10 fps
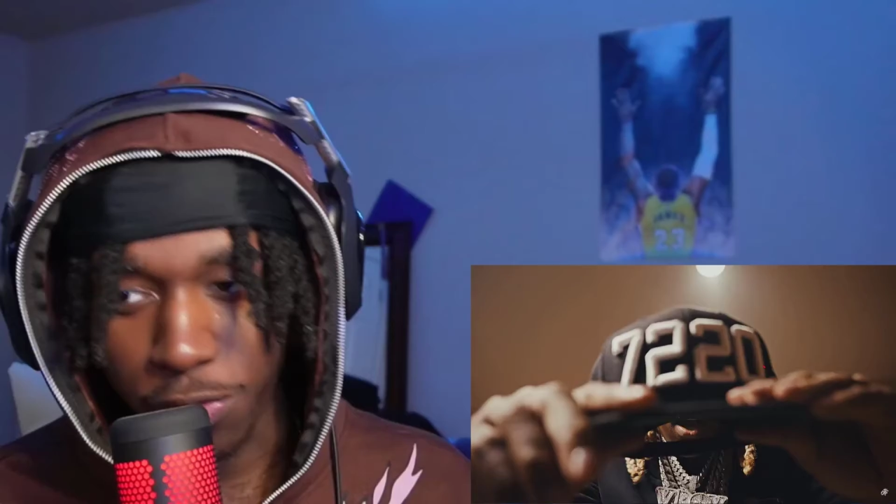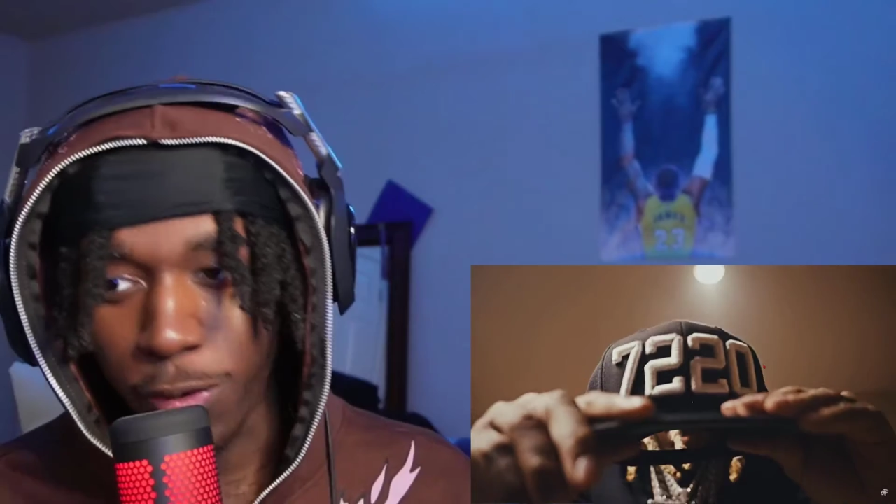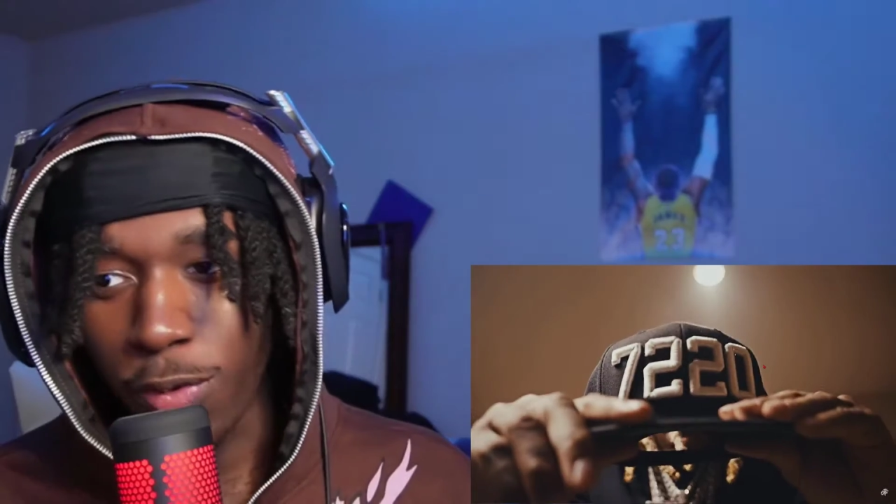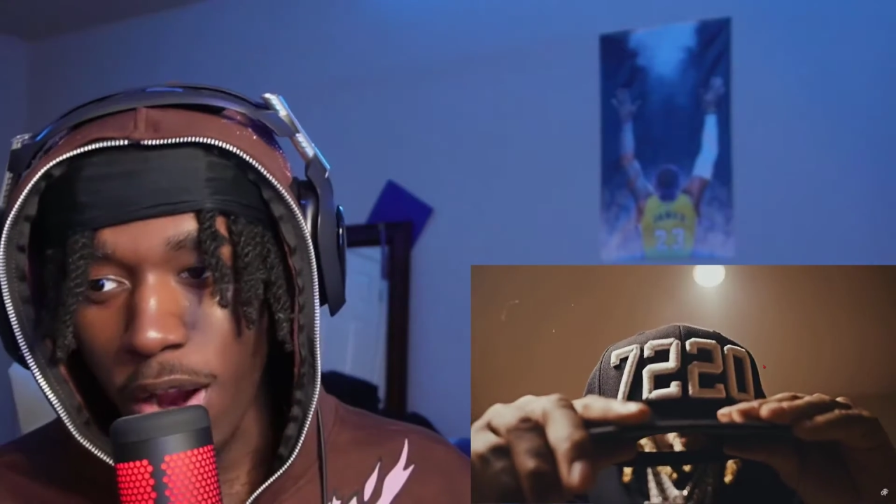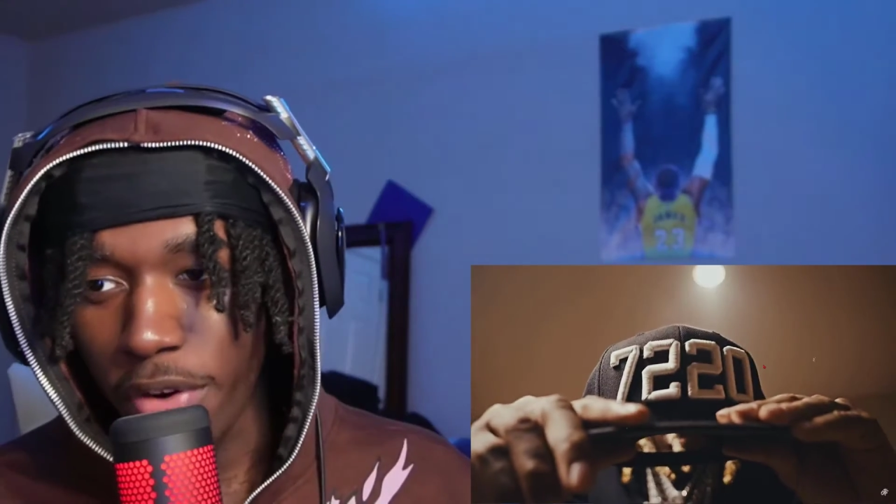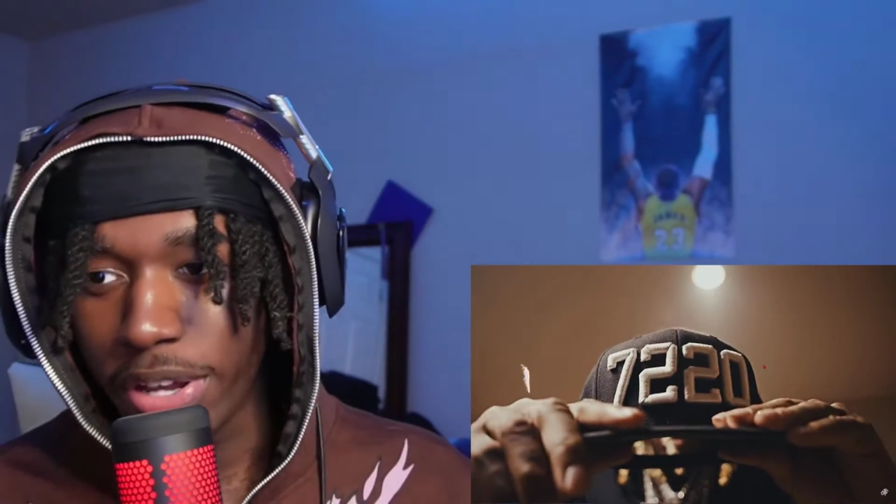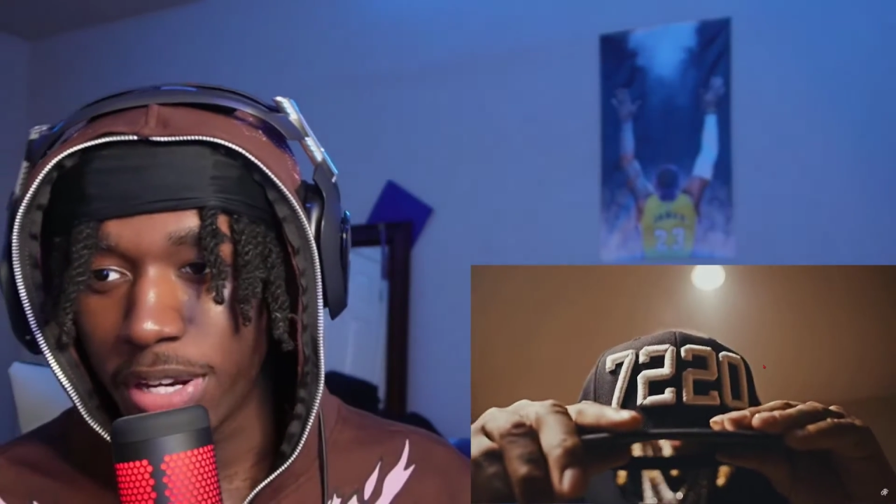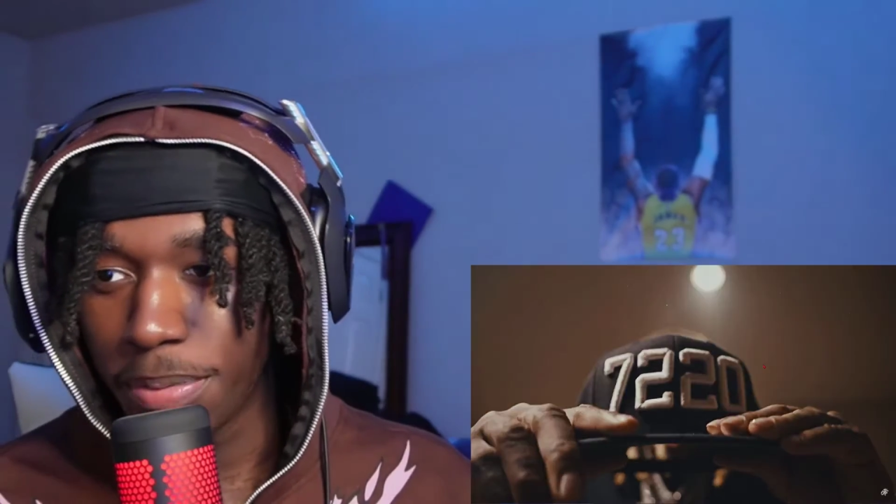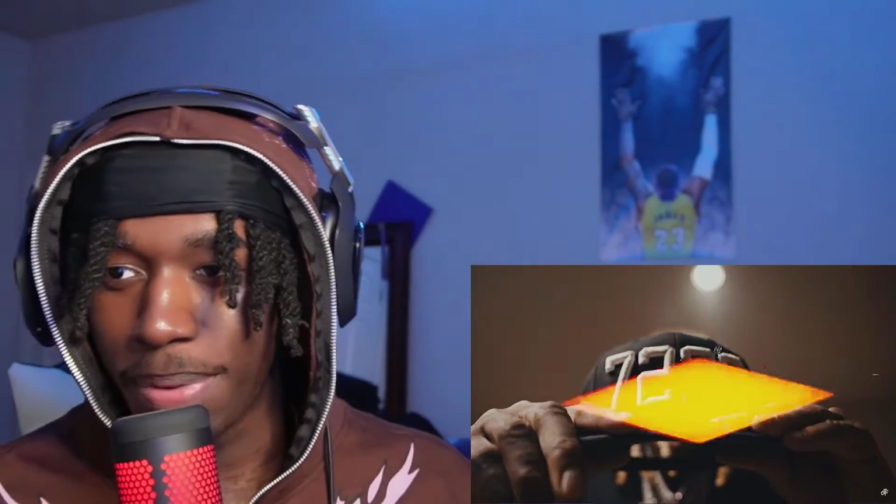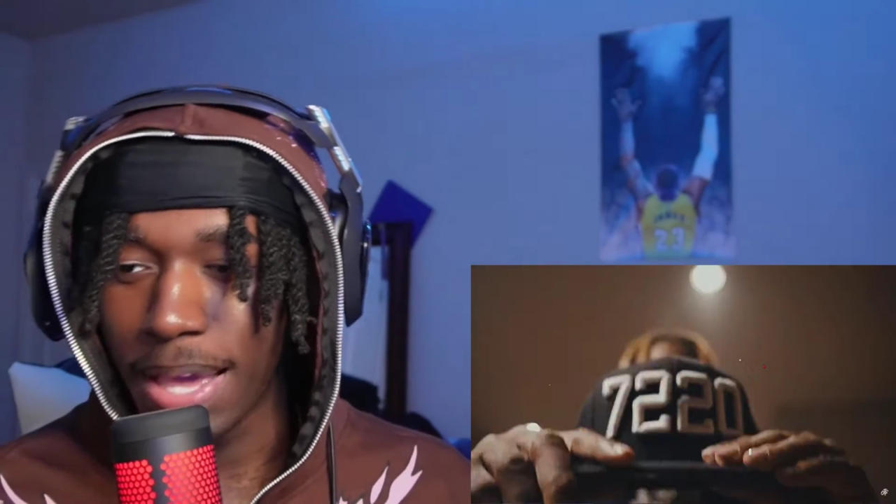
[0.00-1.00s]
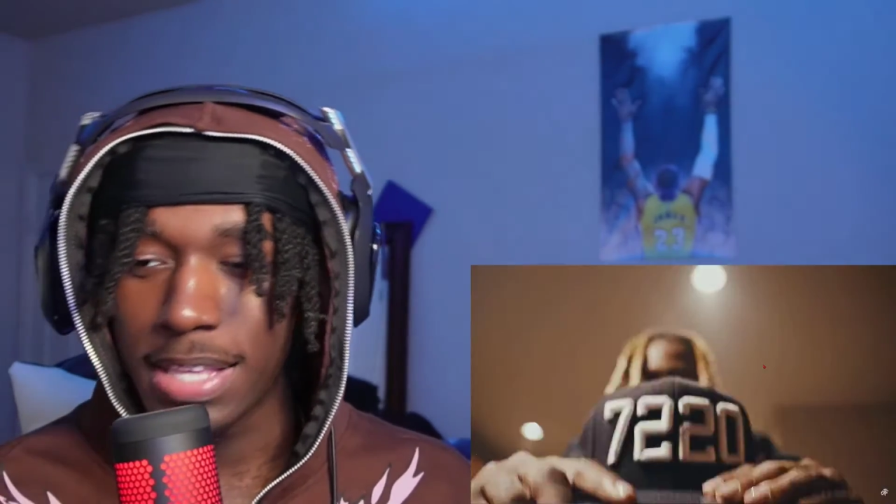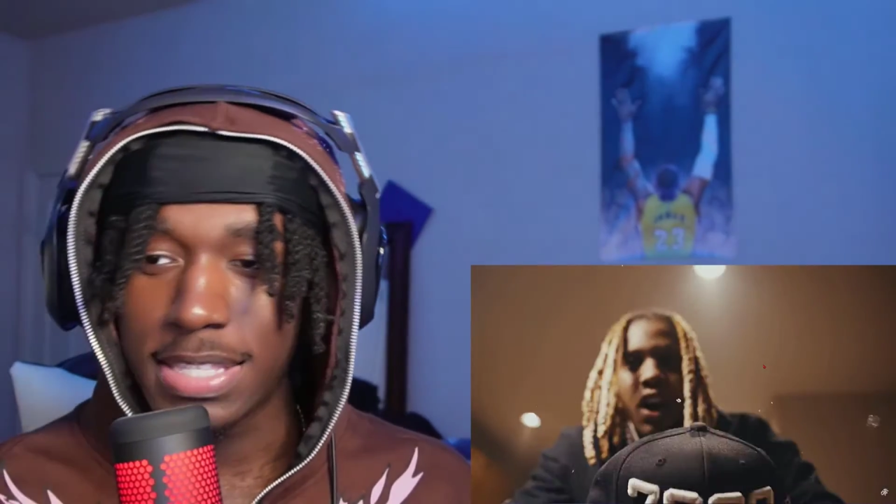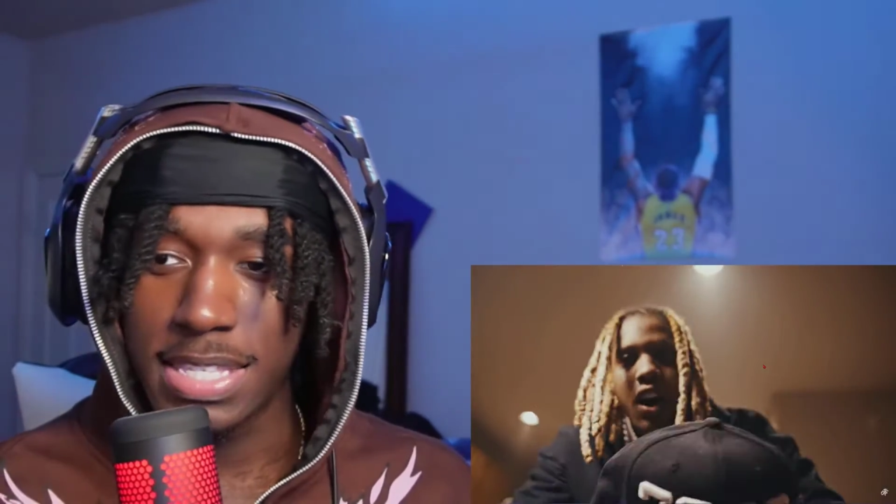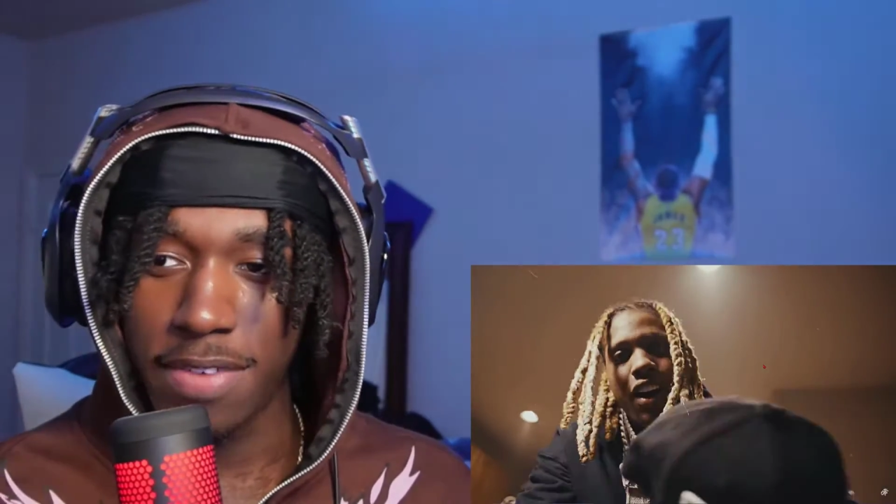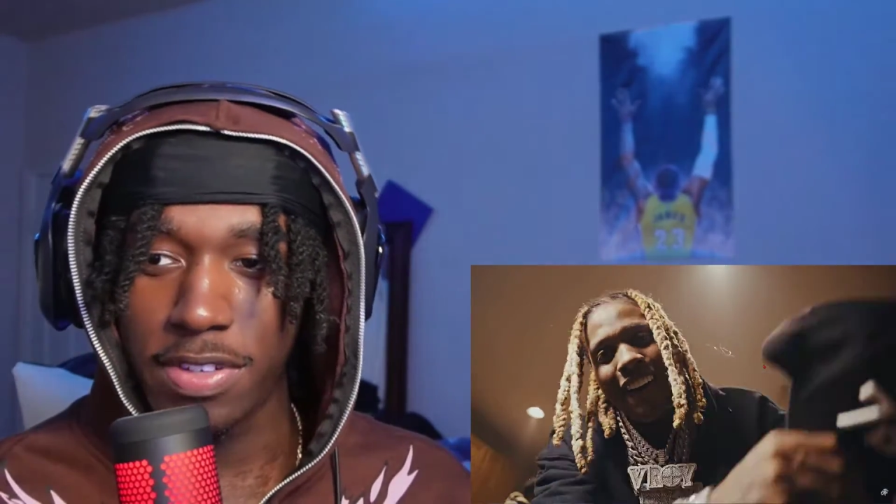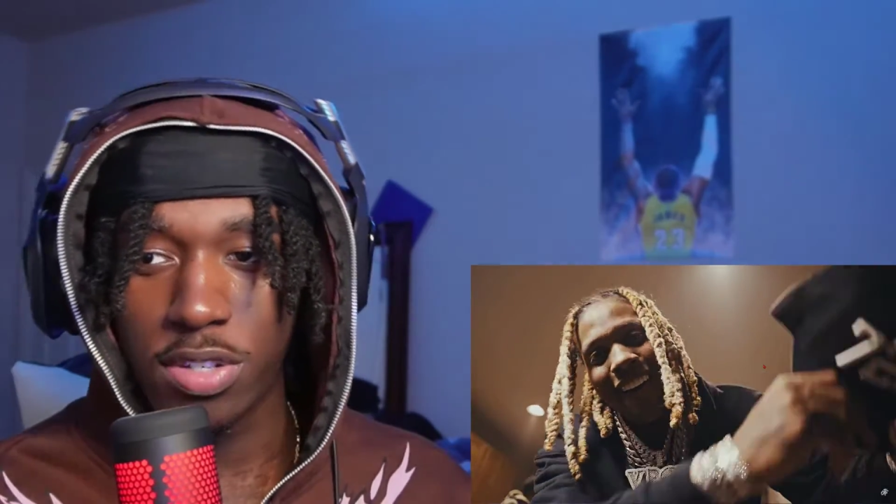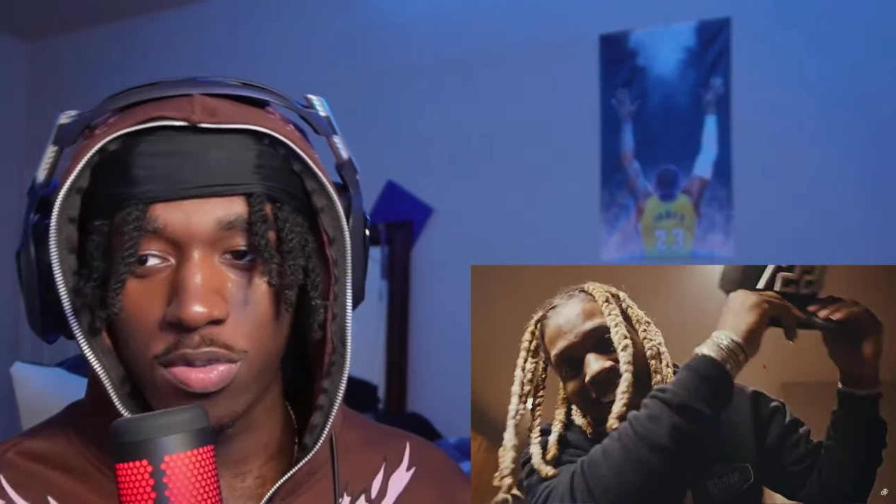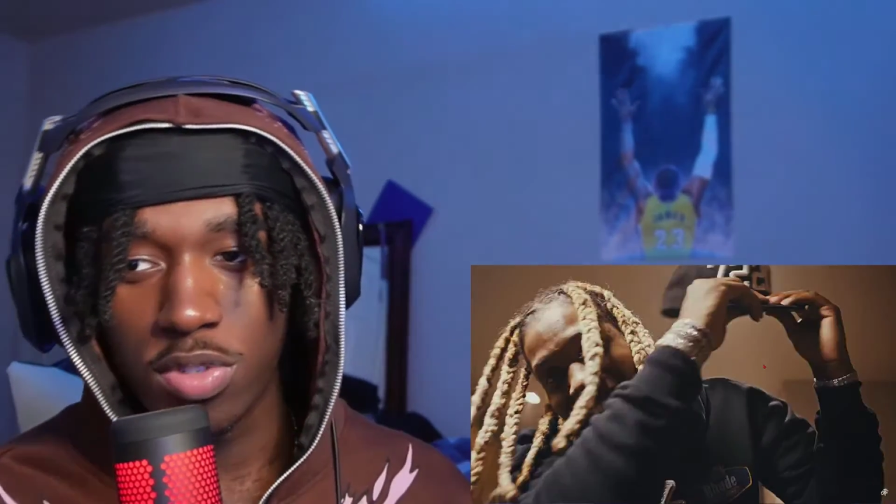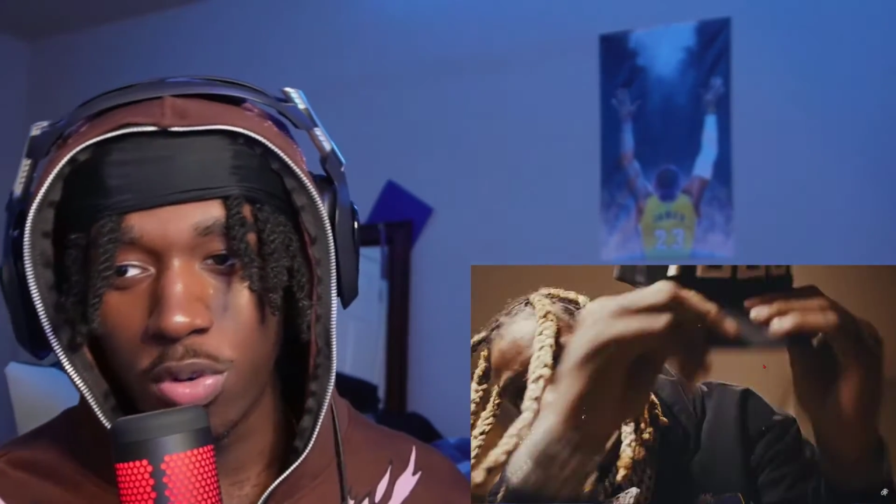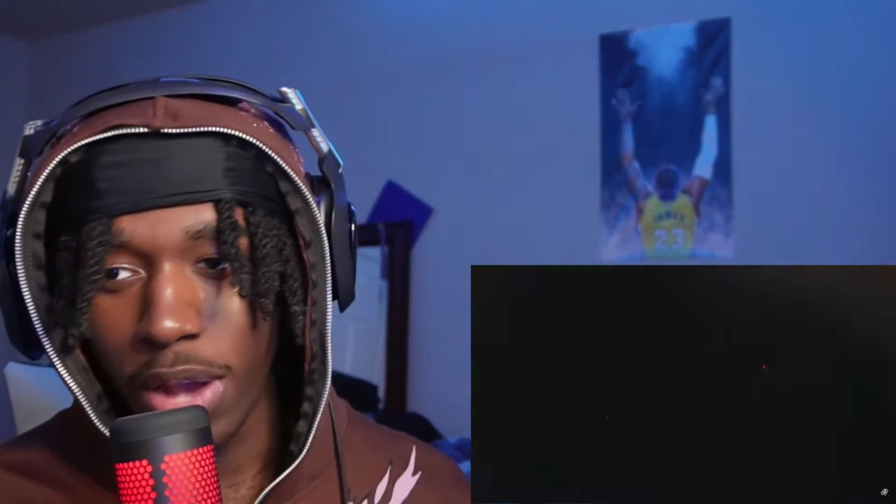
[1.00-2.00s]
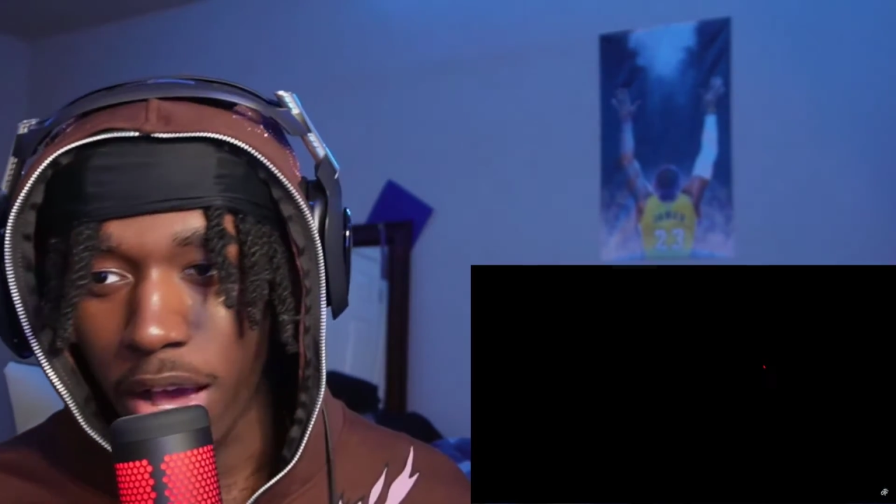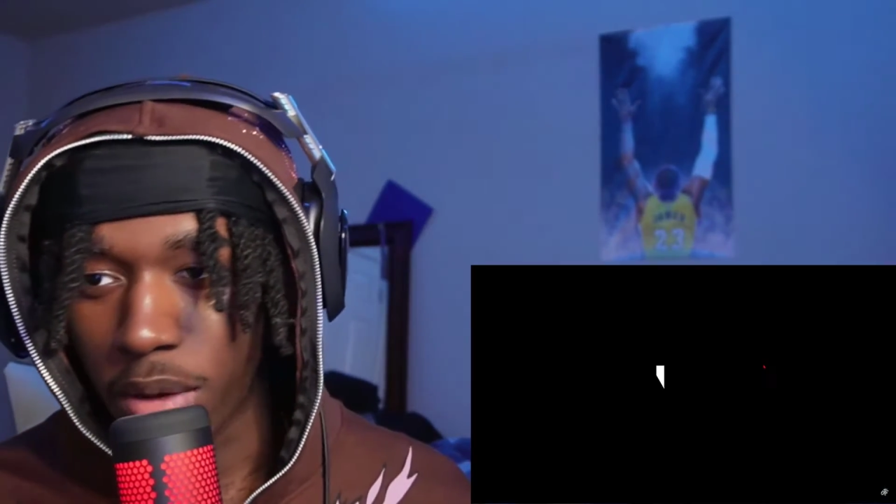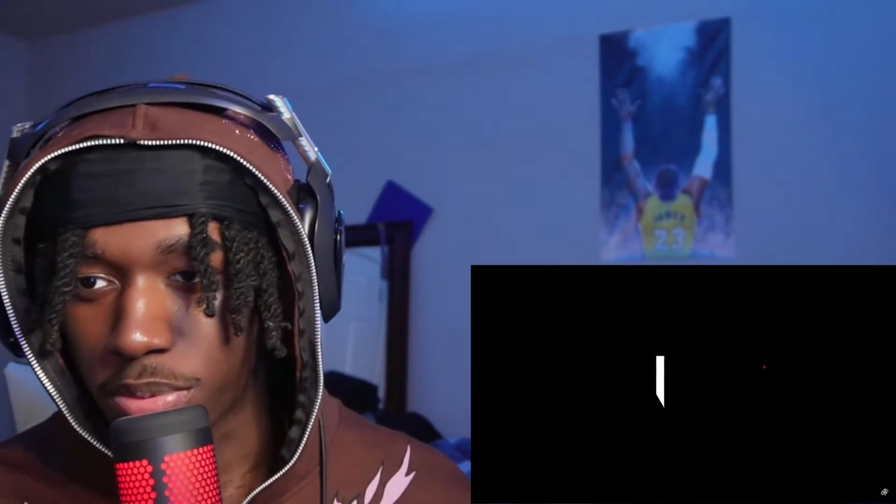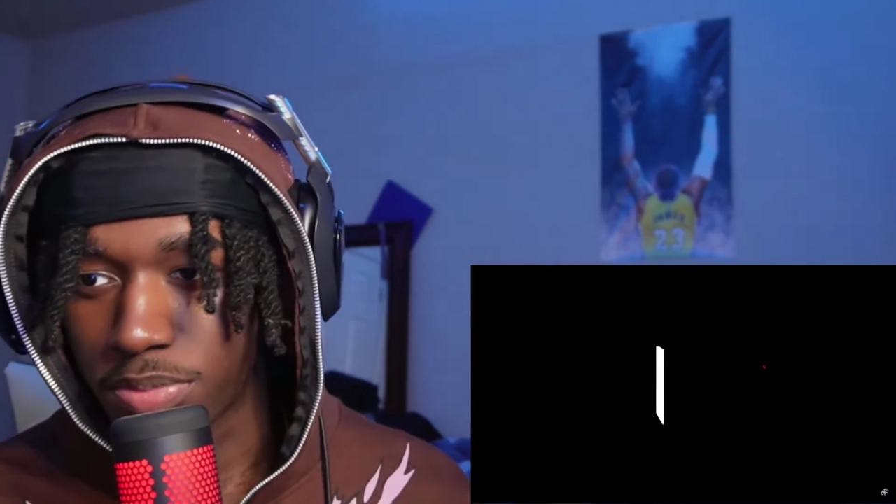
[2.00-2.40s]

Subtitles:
Ferrari in the back. 722 the album.